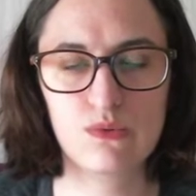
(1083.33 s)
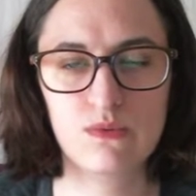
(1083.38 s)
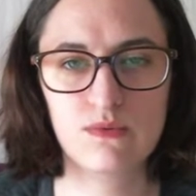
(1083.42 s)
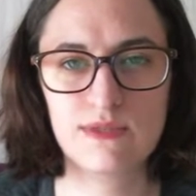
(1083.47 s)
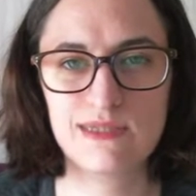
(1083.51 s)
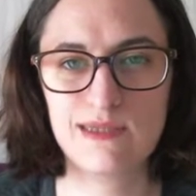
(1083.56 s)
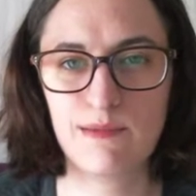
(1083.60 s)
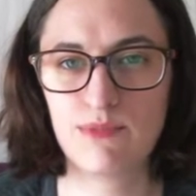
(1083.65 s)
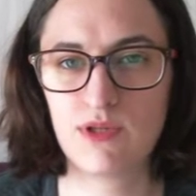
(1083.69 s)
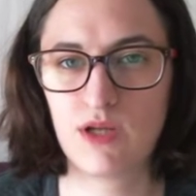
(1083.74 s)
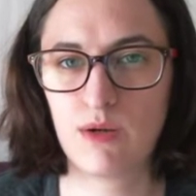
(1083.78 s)

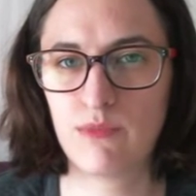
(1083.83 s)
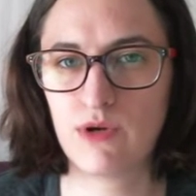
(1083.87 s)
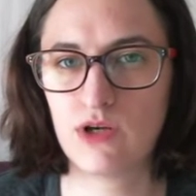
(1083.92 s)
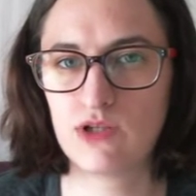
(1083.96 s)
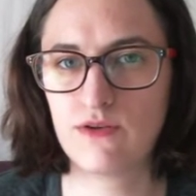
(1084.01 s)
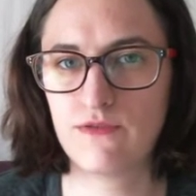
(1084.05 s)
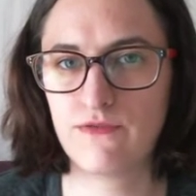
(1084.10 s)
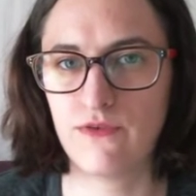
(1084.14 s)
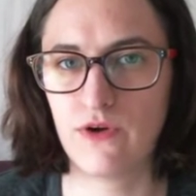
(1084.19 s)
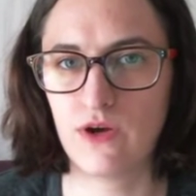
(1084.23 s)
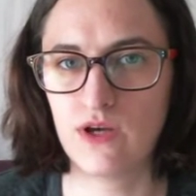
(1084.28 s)
September
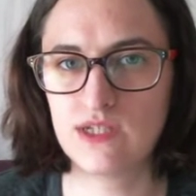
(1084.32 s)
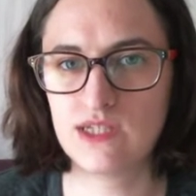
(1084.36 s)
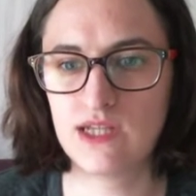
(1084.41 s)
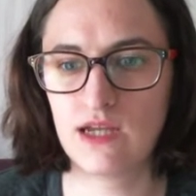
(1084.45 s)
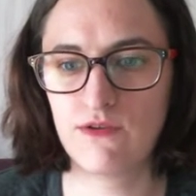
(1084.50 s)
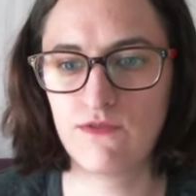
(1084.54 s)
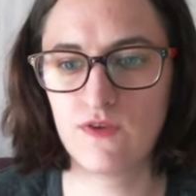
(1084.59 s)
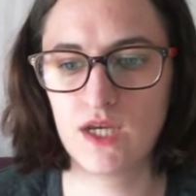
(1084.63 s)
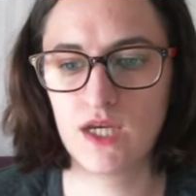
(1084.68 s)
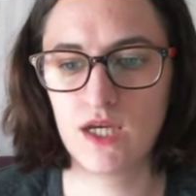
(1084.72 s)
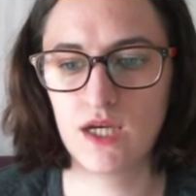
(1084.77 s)
the 1st, I
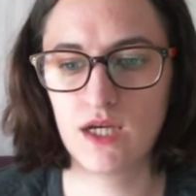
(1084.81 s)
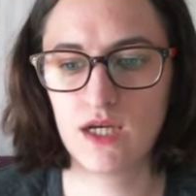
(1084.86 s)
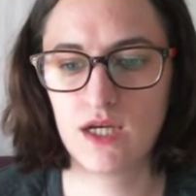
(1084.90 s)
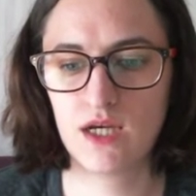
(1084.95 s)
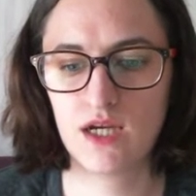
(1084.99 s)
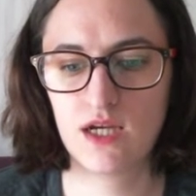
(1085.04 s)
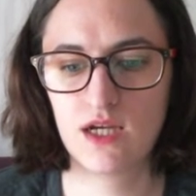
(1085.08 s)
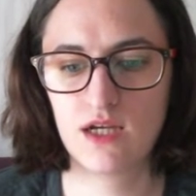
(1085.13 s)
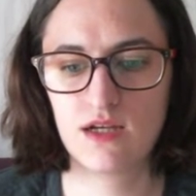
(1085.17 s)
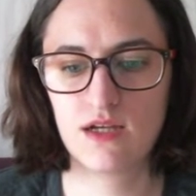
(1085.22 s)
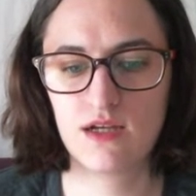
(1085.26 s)
think,
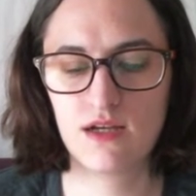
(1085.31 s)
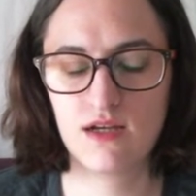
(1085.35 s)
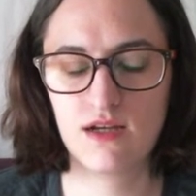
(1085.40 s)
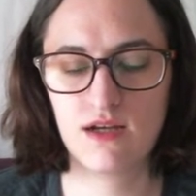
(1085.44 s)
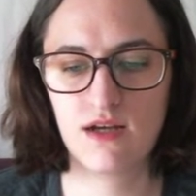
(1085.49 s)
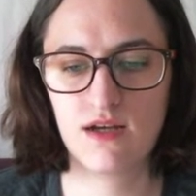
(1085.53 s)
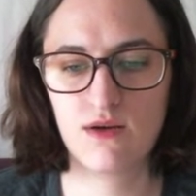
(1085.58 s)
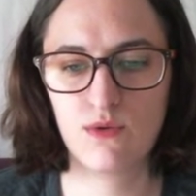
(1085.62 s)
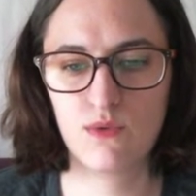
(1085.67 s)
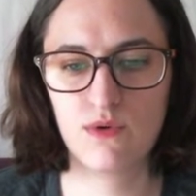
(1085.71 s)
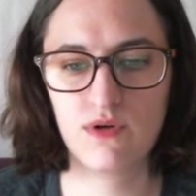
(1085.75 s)

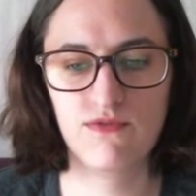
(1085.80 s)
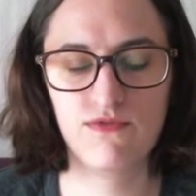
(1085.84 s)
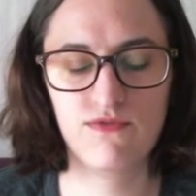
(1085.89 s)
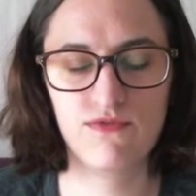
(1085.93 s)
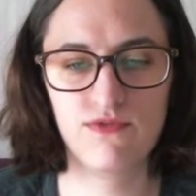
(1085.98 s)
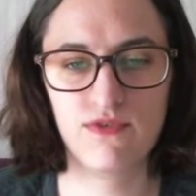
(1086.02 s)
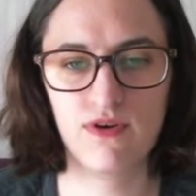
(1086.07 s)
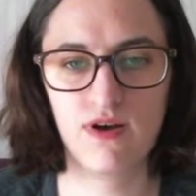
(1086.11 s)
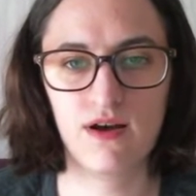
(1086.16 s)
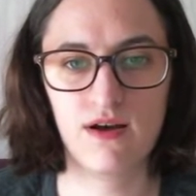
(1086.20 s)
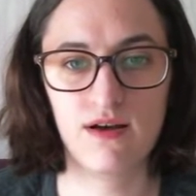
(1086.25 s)

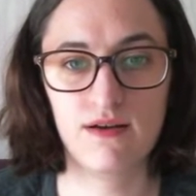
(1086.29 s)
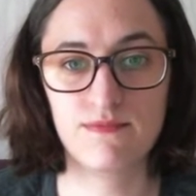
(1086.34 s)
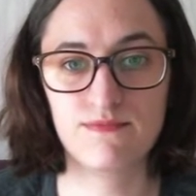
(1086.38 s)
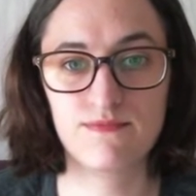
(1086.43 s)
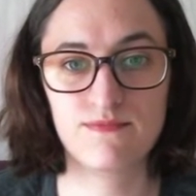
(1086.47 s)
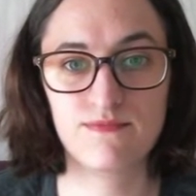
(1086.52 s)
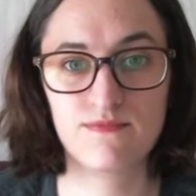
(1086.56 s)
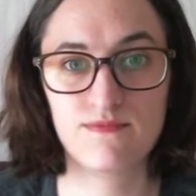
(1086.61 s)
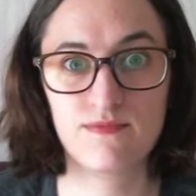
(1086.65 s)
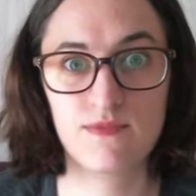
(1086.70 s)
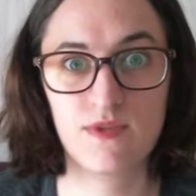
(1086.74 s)
with
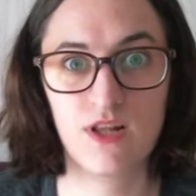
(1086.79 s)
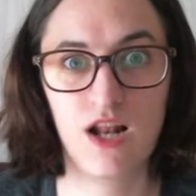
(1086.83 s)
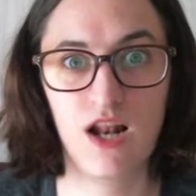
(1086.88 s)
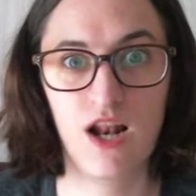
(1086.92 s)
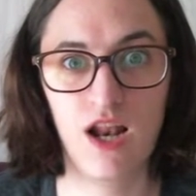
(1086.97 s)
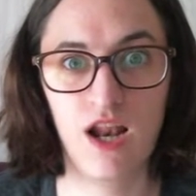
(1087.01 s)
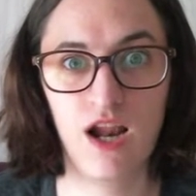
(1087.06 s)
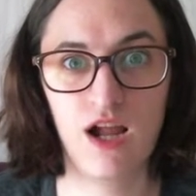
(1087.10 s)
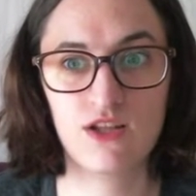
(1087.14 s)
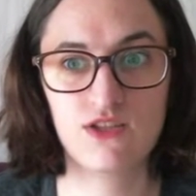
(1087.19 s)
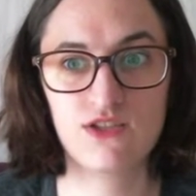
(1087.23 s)

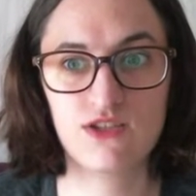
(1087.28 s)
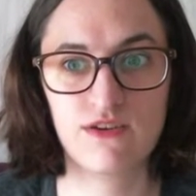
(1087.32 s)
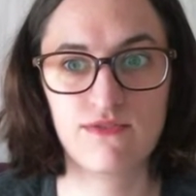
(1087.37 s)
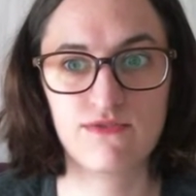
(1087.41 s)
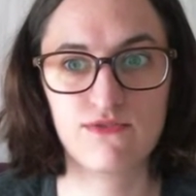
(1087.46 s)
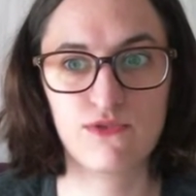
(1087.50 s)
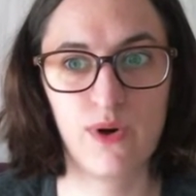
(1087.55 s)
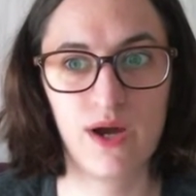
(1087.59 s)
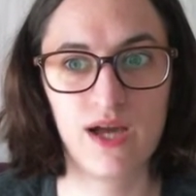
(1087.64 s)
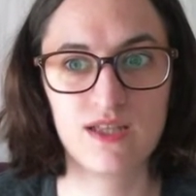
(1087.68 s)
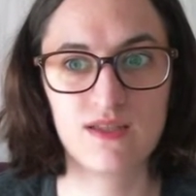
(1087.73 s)
lots of
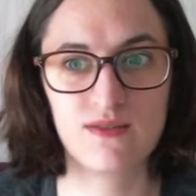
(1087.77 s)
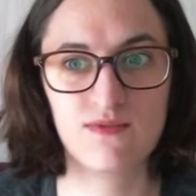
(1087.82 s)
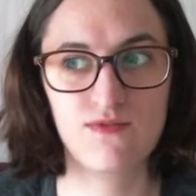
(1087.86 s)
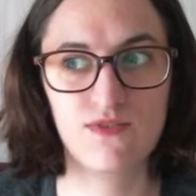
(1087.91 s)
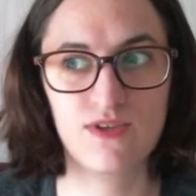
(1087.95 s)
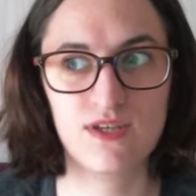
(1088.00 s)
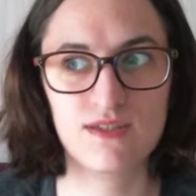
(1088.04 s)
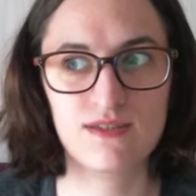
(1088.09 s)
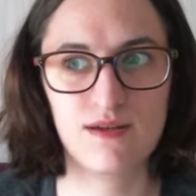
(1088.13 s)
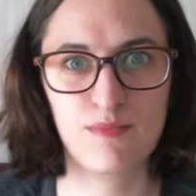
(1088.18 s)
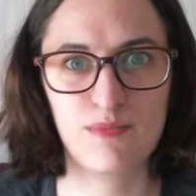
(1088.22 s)
great
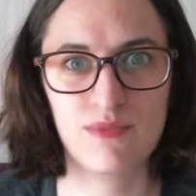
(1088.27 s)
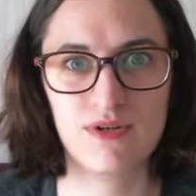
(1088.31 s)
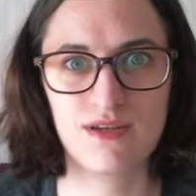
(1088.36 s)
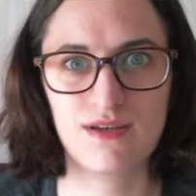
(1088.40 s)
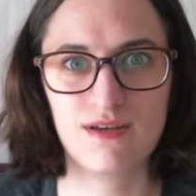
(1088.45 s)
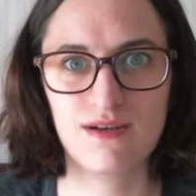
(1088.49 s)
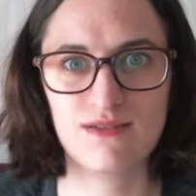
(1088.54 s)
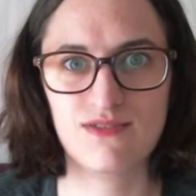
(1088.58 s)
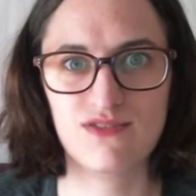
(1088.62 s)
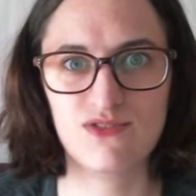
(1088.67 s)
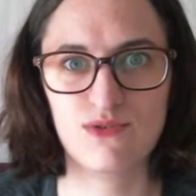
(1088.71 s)
things happening
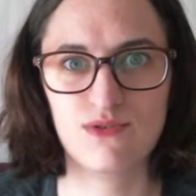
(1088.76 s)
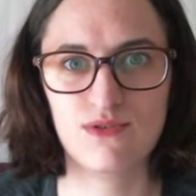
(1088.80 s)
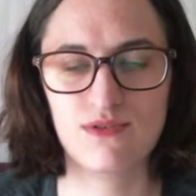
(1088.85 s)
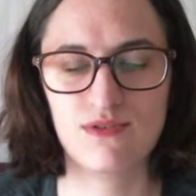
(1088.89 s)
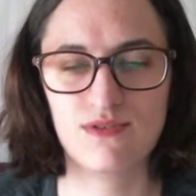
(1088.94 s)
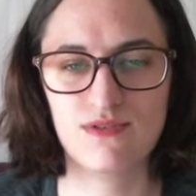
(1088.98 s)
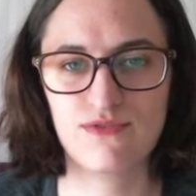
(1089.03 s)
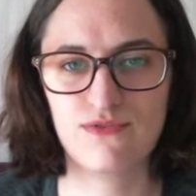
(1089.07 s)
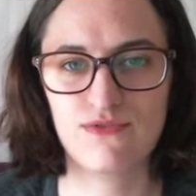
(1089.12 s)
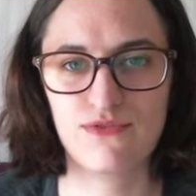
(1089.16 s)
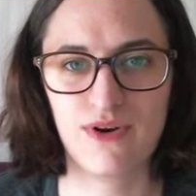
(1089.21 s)
on
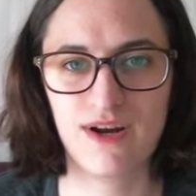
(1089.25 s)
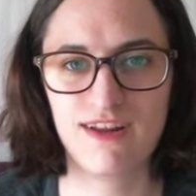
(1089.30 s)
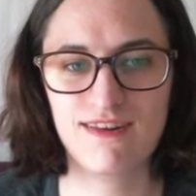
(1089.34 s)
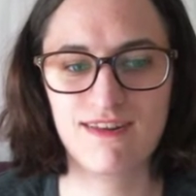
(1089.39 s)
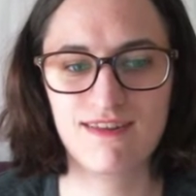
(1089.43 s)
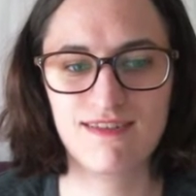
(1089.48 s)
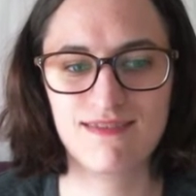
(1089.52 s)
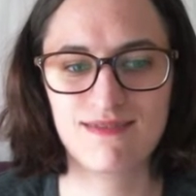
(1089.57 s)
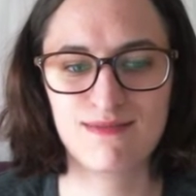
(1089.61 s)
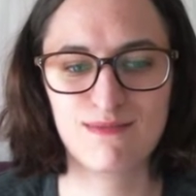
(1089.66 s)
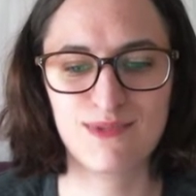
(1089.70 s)
the thread,
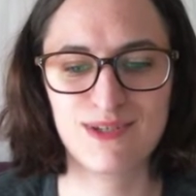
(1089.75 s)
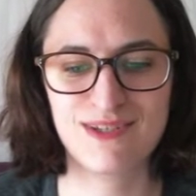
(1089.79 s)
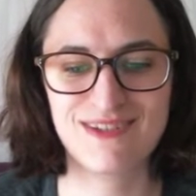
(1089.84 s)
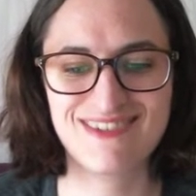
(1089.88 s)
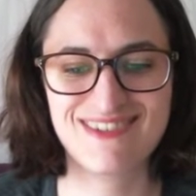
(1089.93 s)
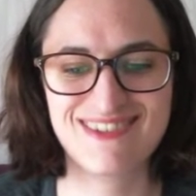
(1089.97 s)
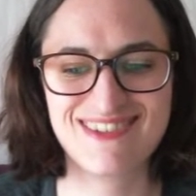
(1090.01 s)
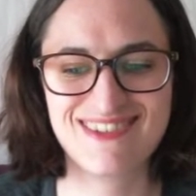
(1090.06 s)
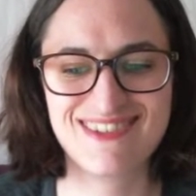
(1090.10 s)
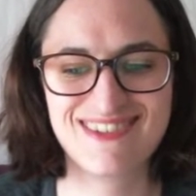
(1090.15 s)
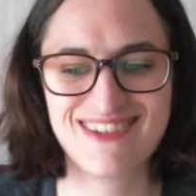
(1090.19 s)

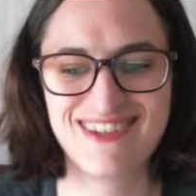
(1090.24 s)
because